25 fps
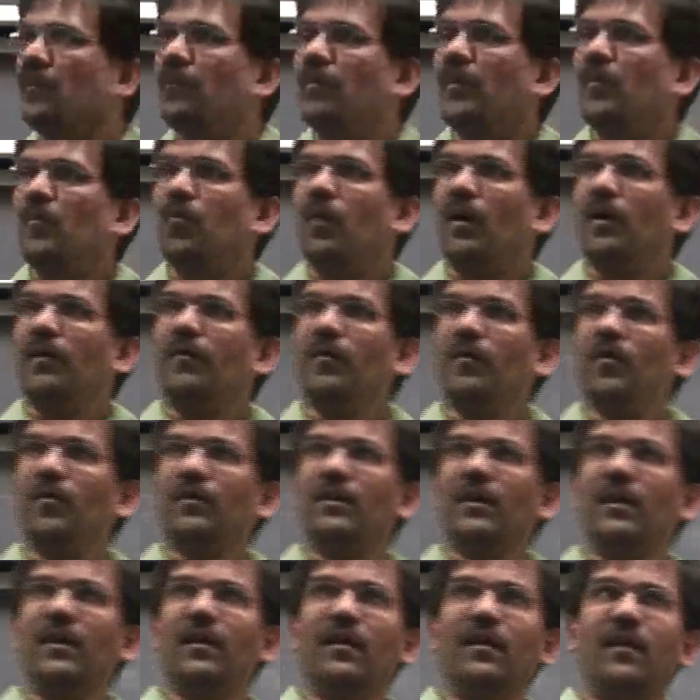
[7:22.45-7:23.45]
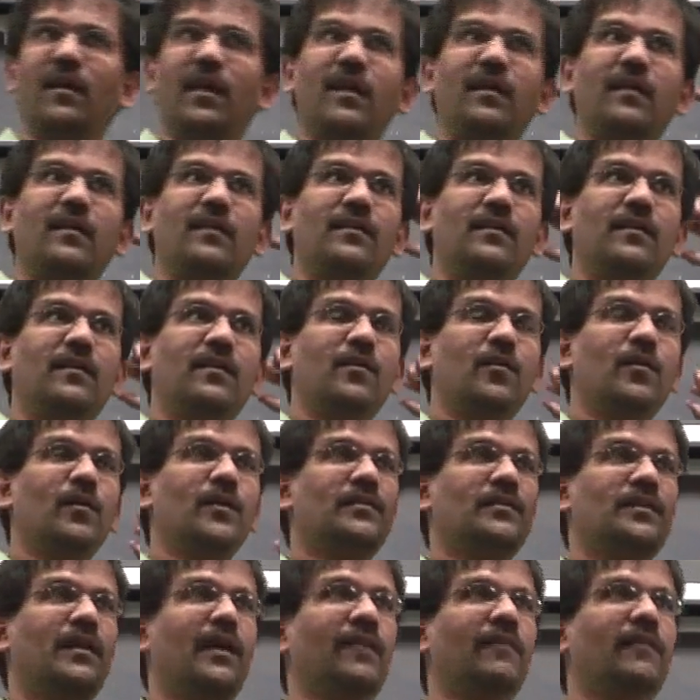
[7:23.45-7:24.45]
But what you would really like to do
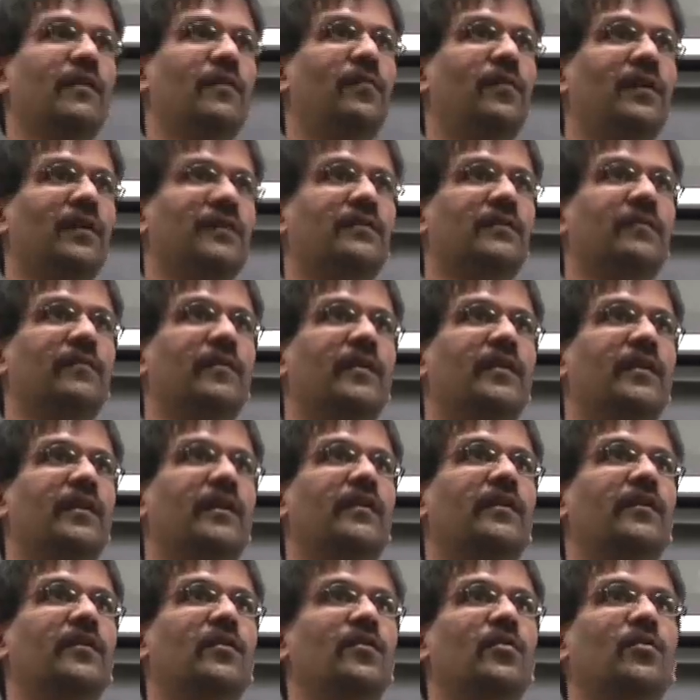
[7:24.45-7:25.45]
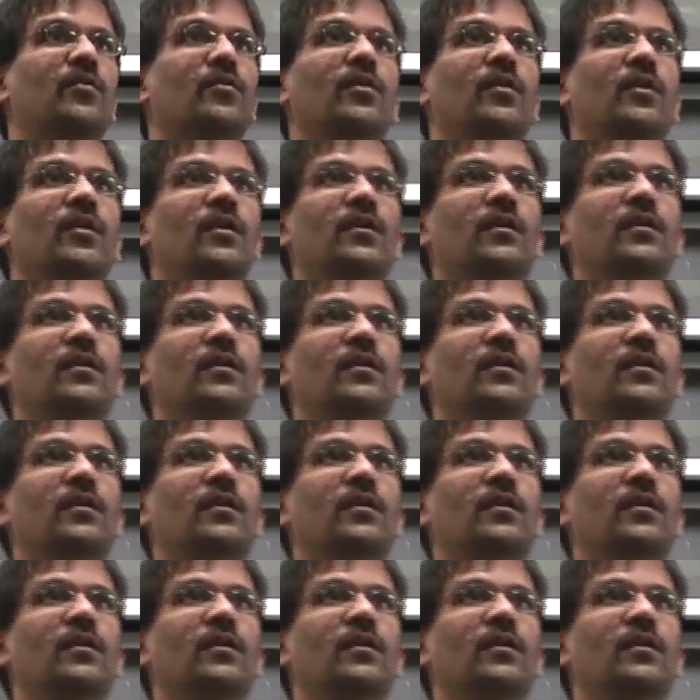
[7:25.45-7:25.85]
is have the flexibility to